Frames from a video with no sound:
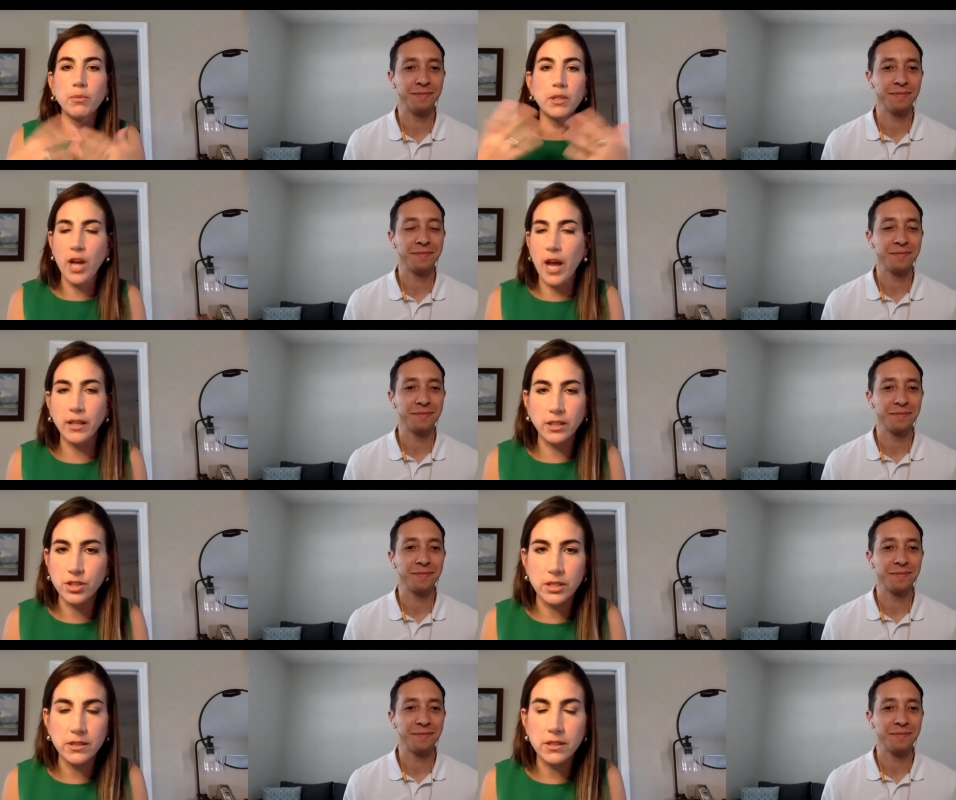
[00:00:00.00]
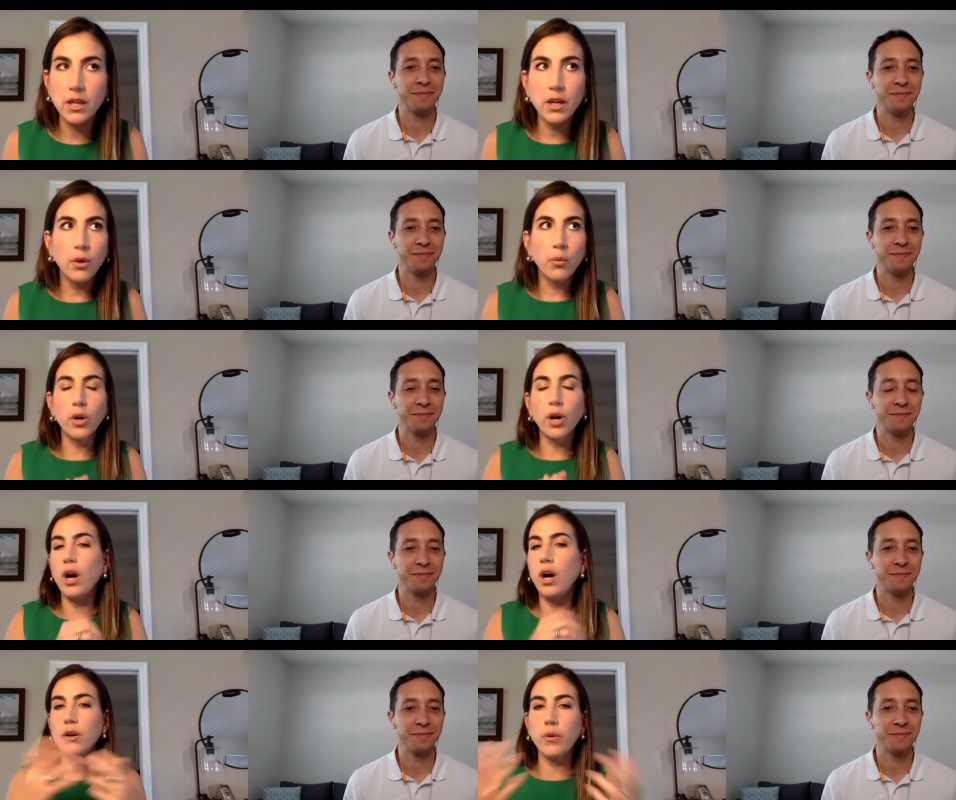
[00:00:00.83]
Speaker 1: challenges. We're
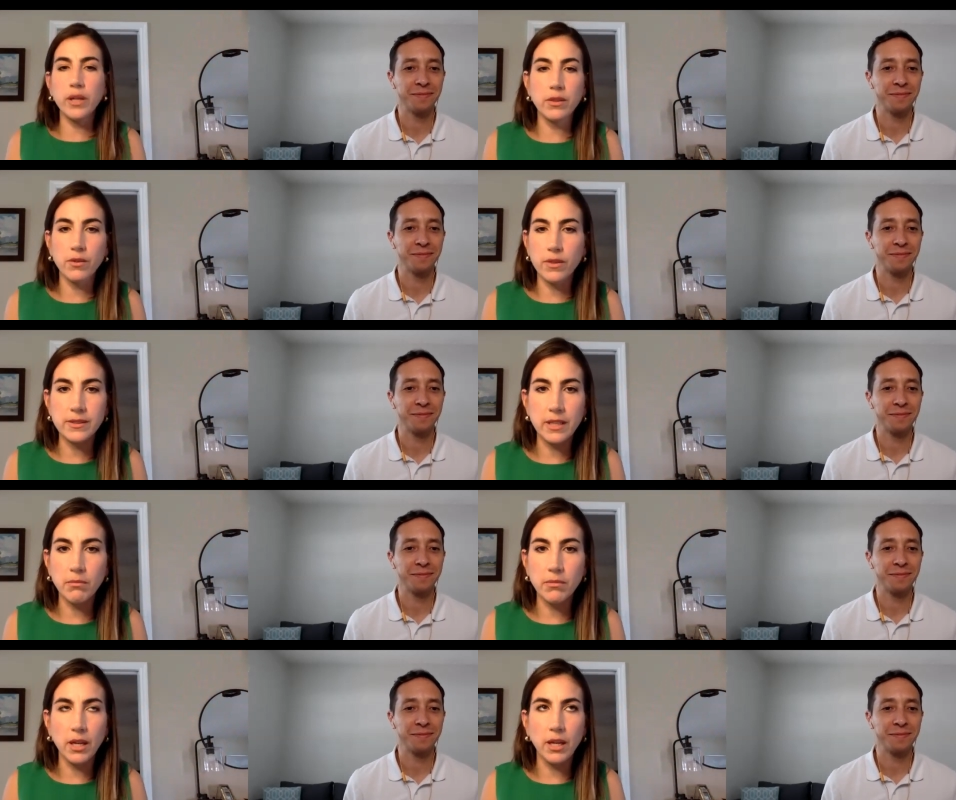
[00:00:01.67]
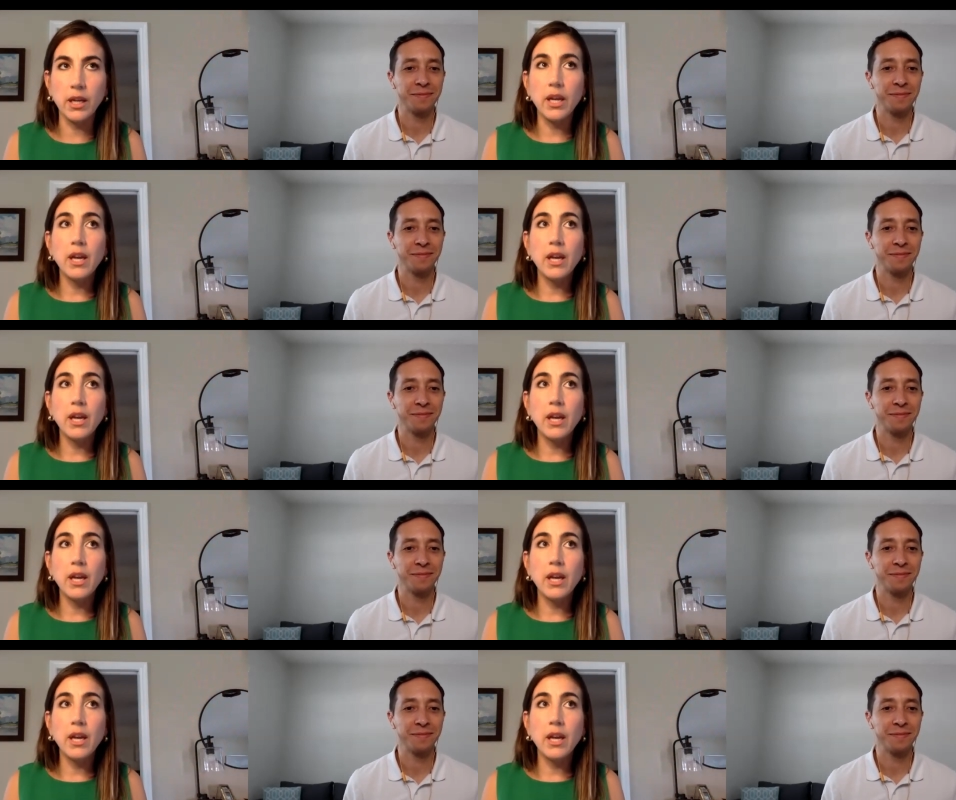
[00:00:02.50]
all going through the same thing.